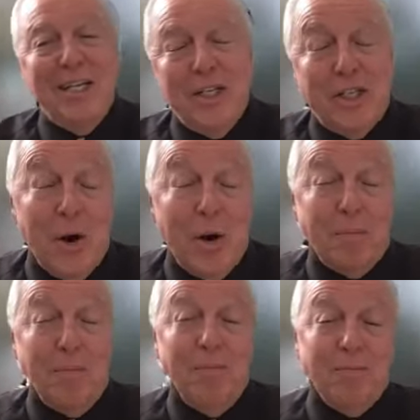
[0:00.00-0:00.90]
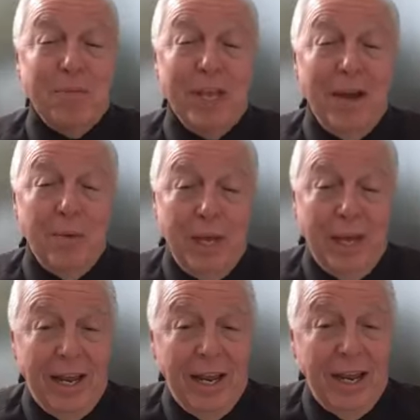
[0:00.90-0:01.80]
So
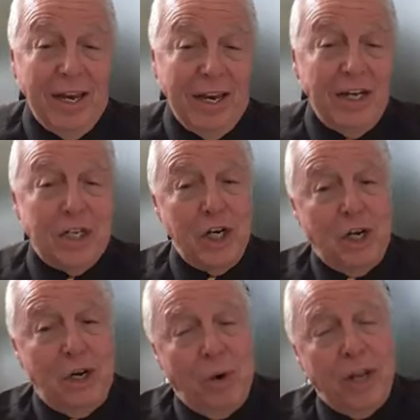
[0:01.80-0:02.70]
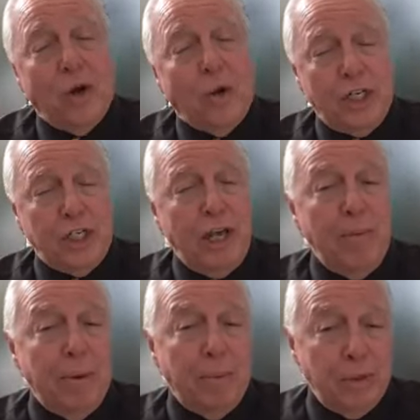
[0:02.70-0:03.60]
we she one of the questions I
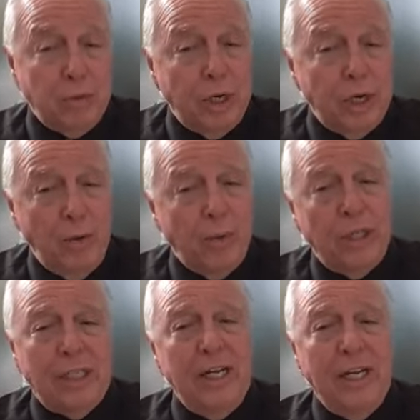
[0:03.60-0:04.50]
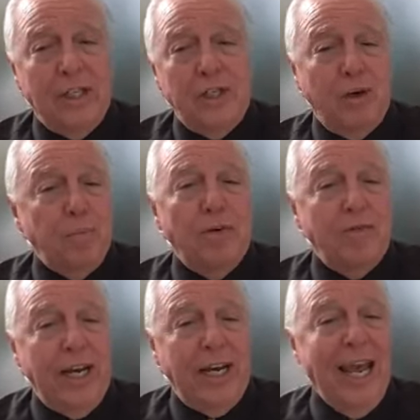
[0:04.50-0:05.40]
remember is what is your
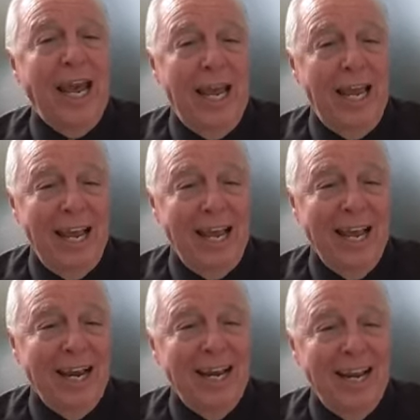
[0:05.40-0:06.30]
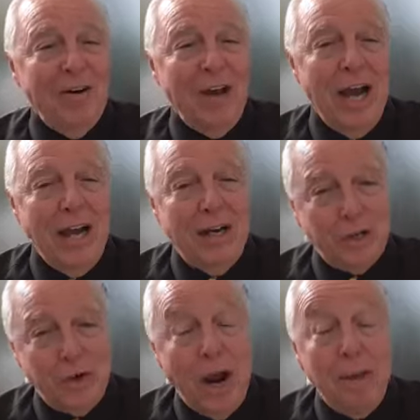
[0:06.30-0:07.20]
perfect day? And I
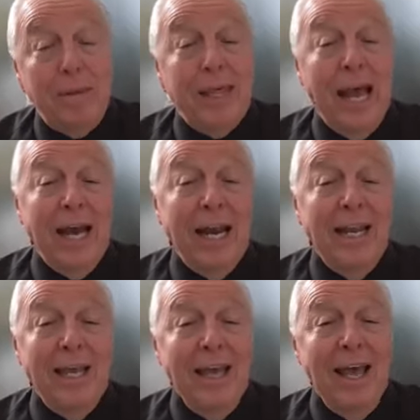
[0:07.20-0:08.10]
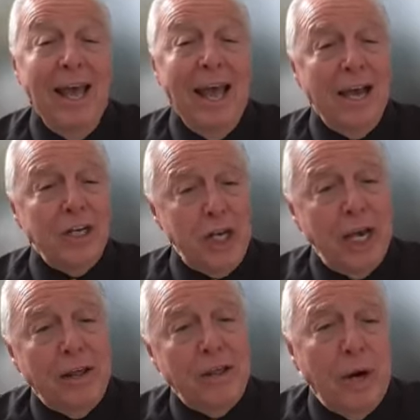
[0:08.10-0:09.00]
described that. And she
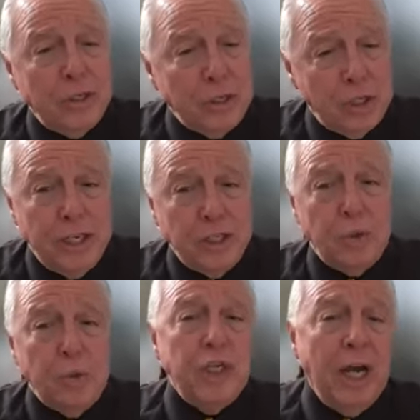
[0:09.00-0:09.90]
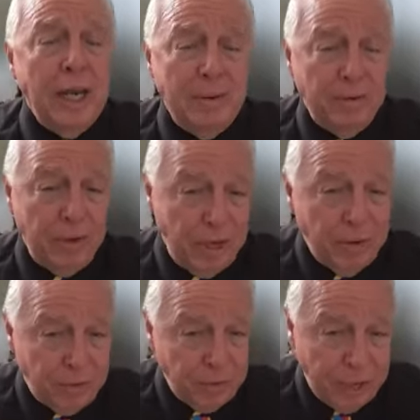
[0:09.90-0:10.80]
had other exercises which I
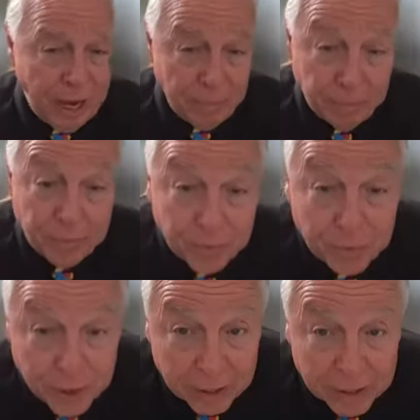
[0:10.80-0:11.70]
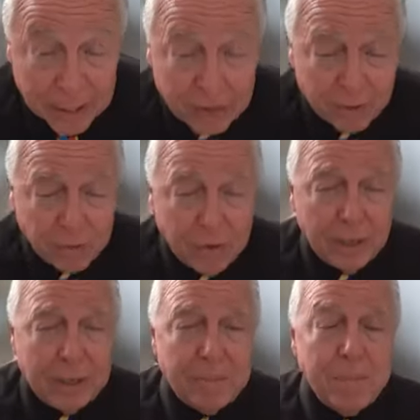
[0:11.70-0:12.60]
failed fulfilled.